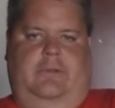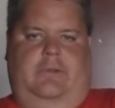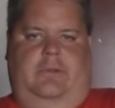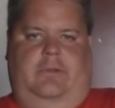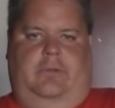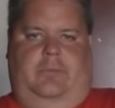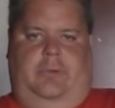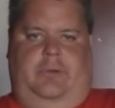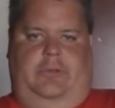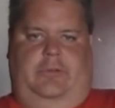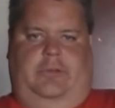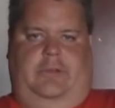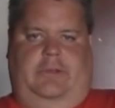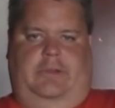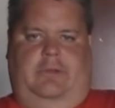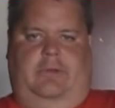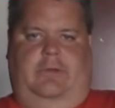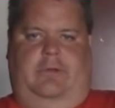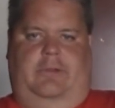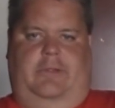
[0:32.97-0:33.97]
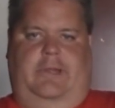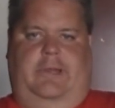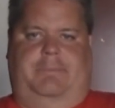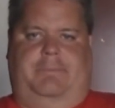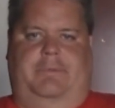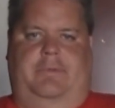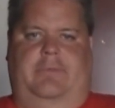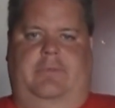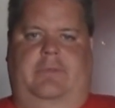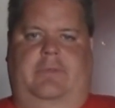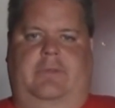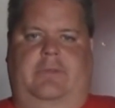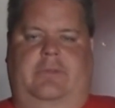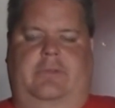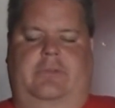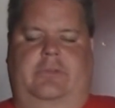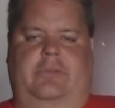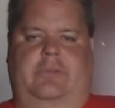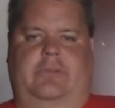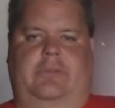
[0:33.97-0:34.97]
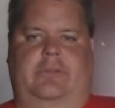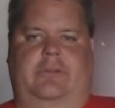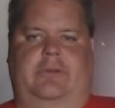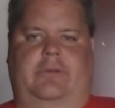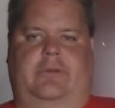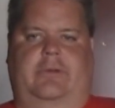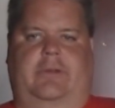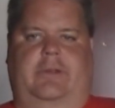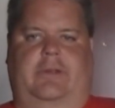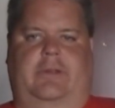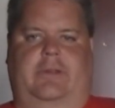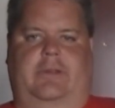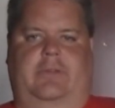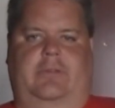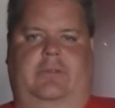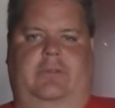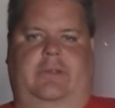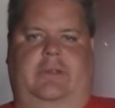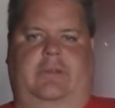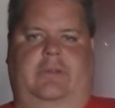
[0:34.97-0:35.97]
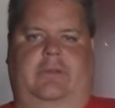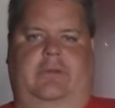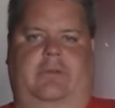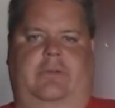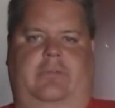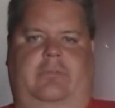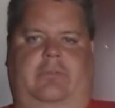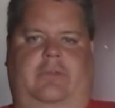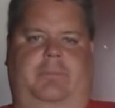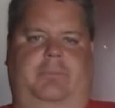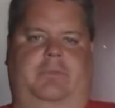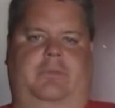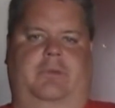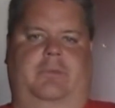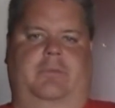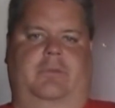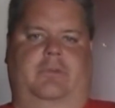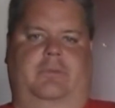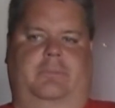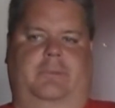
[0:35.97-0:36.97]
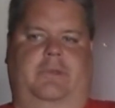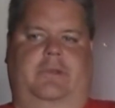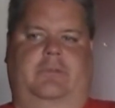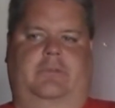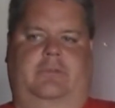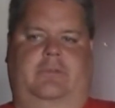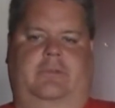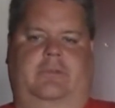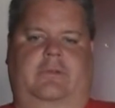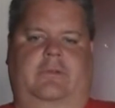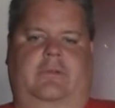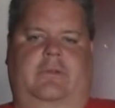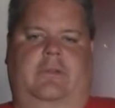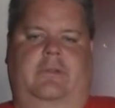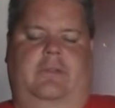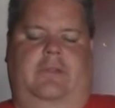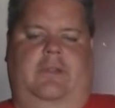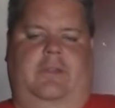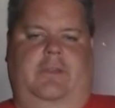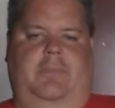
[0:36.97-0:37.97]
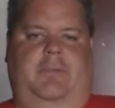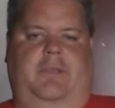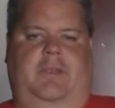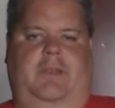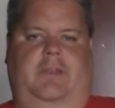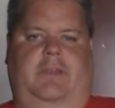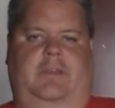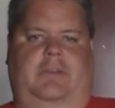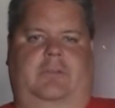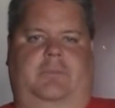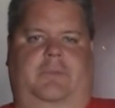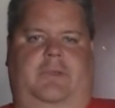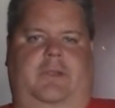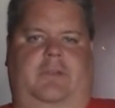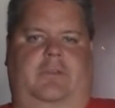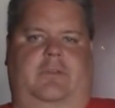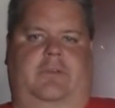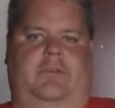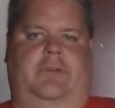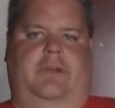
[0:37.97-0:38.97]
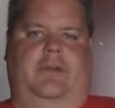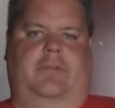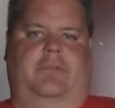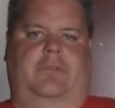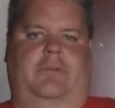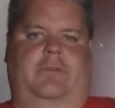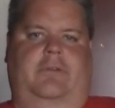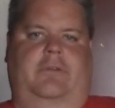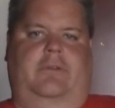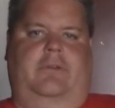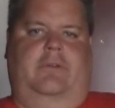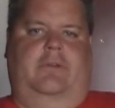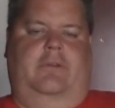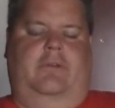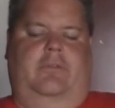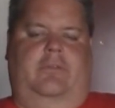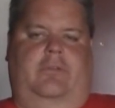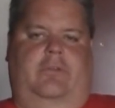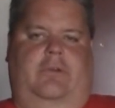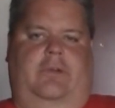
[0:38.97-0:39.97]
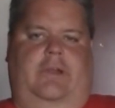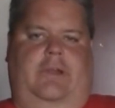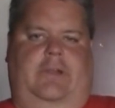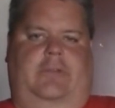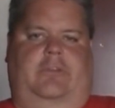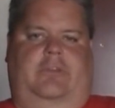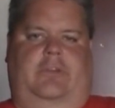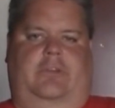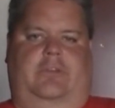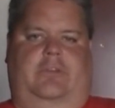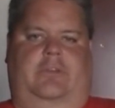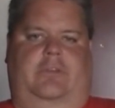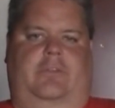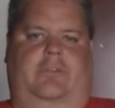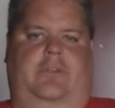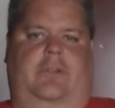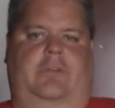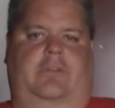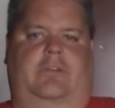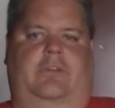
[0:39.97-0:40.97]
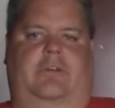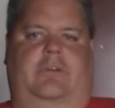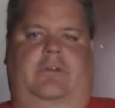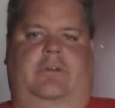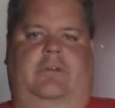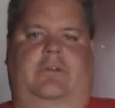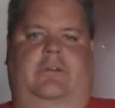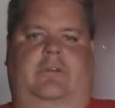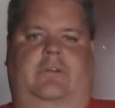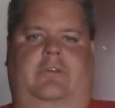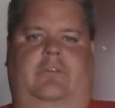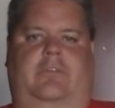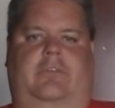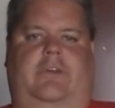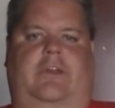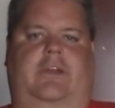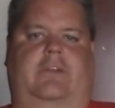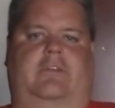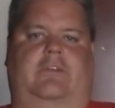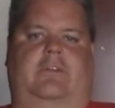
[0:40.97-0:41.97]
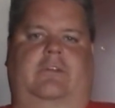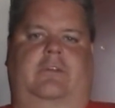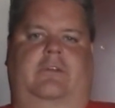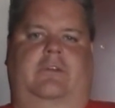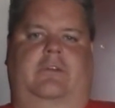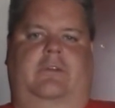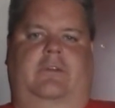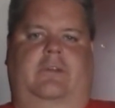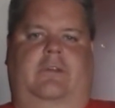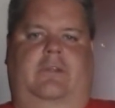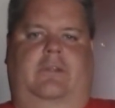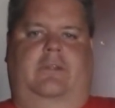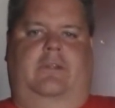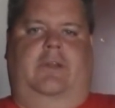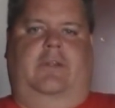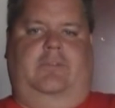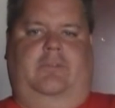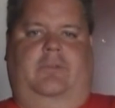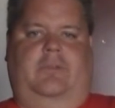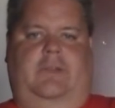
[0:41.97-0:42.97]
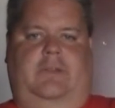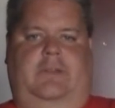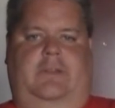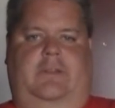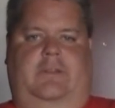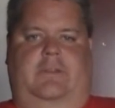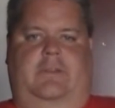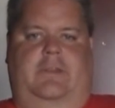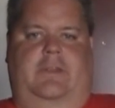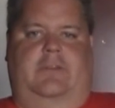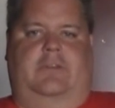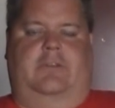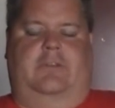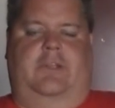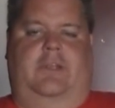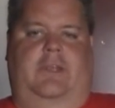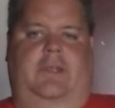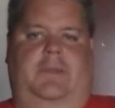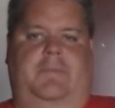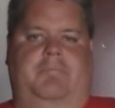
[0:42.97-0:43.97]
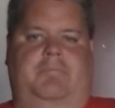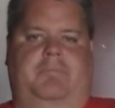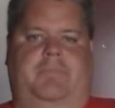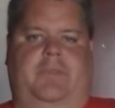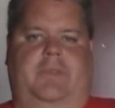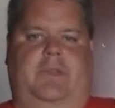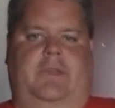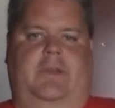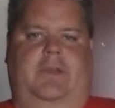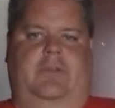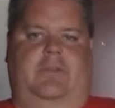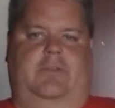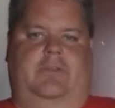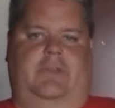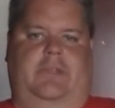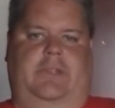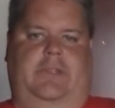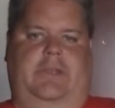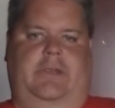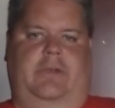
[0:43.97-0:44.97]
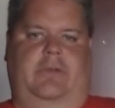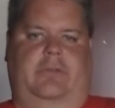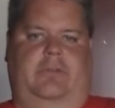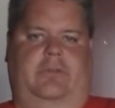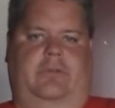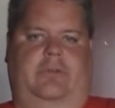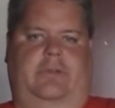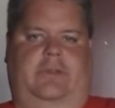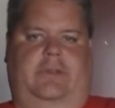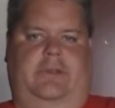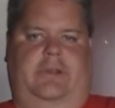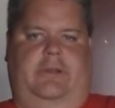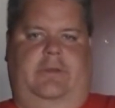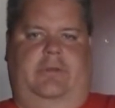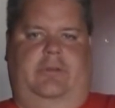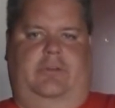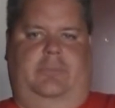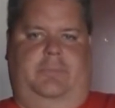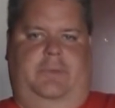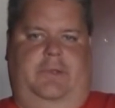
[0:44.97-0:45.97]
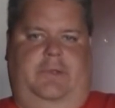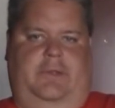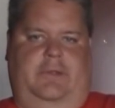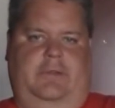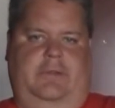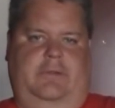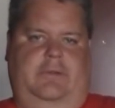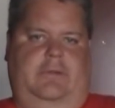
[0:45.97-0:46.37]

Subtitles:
So what is likely going to happen is the Seattle Kraken is likely going to flip some of those picks that they made in the expansion draft for assets in the future. And in fact, that's what they did the next day, as the Arizona Coyotes pick